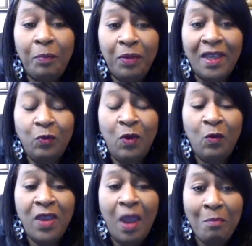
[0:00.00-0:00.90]
place where
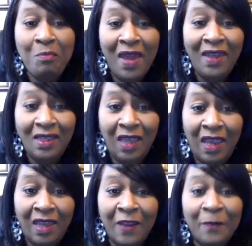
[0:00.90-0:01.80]
we are
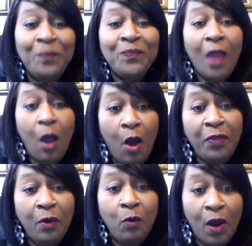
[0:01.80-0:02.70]
meditating
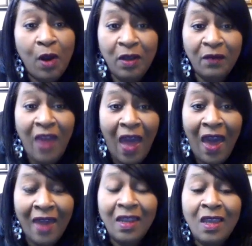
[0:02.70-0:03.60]
on the word of
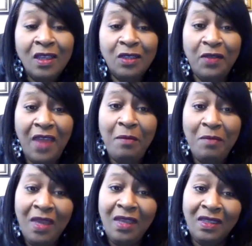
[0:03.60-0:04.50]
God. So that
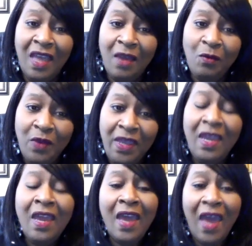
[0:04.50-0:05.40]
means that
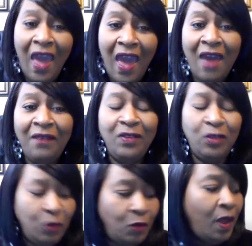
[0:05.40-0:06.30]
we have
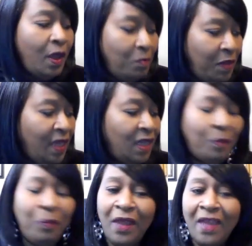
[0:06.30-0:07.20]
to be in
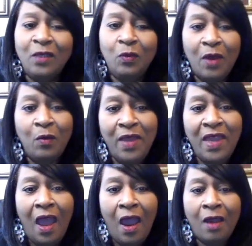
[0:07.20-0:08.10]
a place where
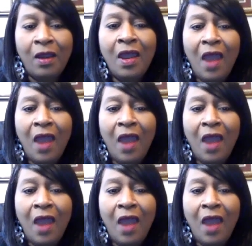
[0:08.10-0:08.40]
we are